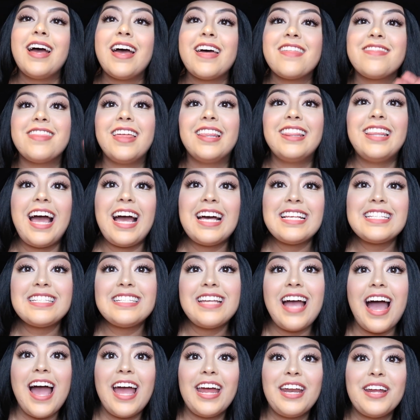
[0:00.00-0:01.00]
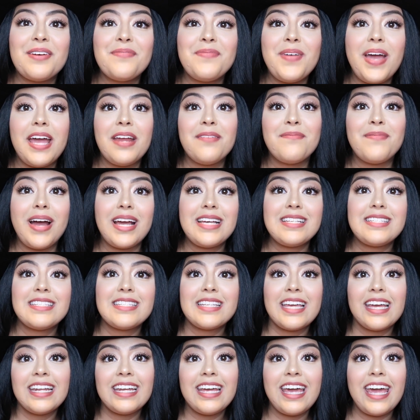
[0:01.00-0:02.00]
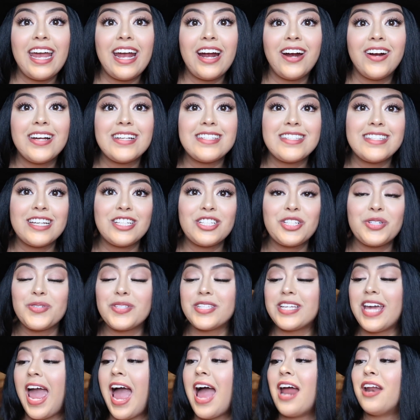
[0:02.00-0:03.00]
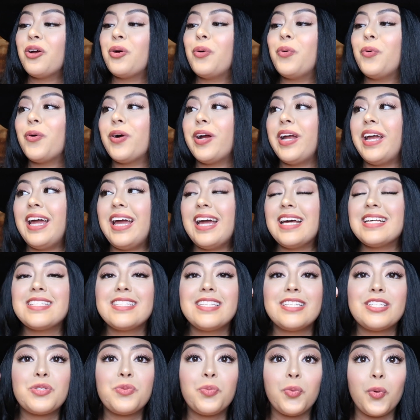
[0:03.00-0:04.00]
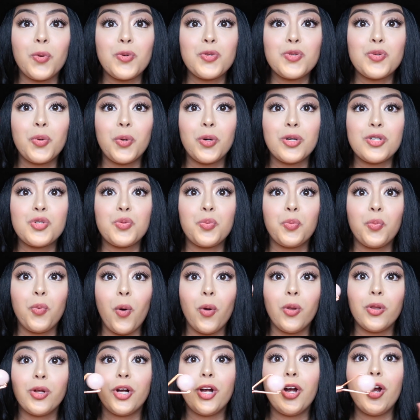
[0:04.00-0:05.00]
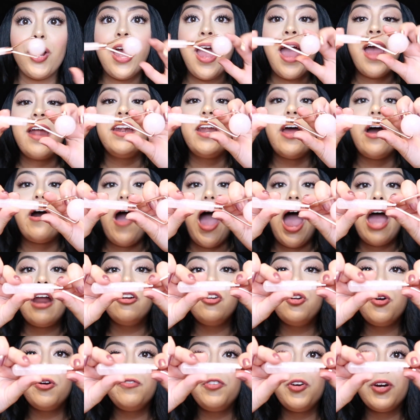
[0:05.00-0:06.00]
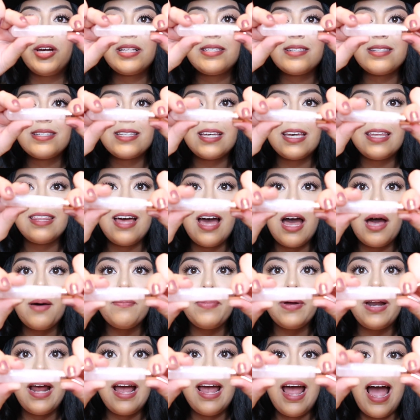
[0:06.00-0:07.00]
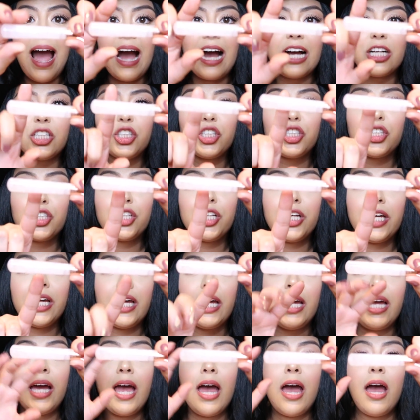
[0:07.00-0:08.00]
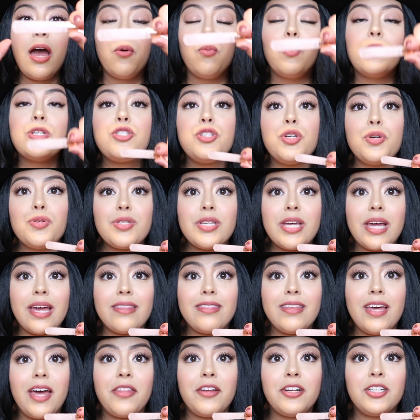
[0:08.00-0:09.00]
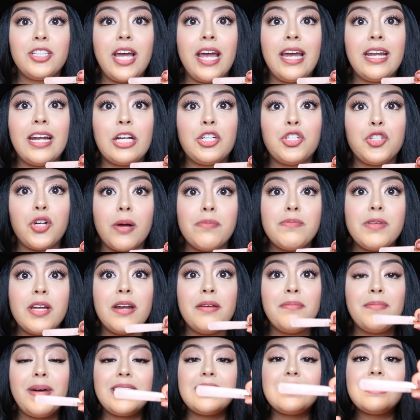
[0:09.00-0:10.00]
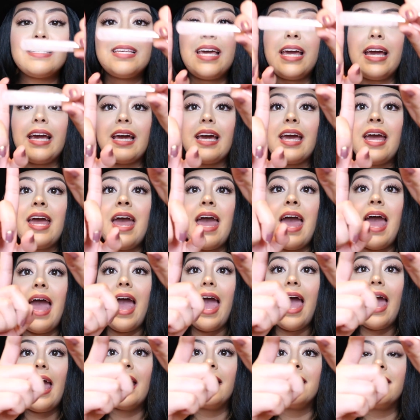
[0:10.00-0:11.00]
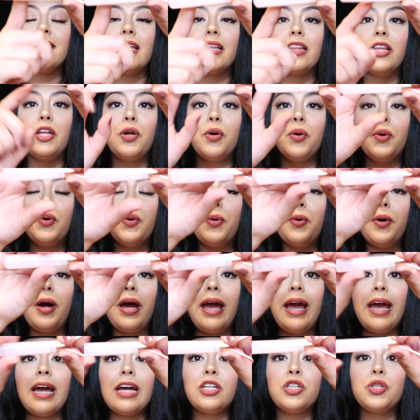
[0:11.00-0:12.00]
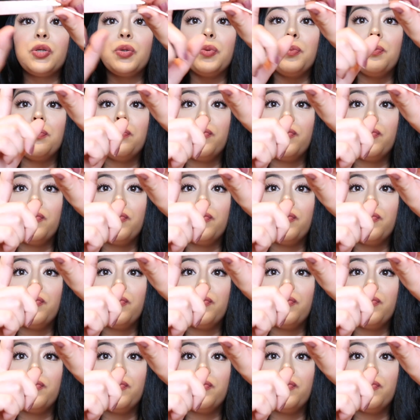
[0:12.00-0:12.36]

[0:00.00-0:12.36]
the last item in my skincare essentials category is this rose quartz roller. Now, I don't know if you can see that, but I actually was using it the other day and I dropped it in my sink and the little handle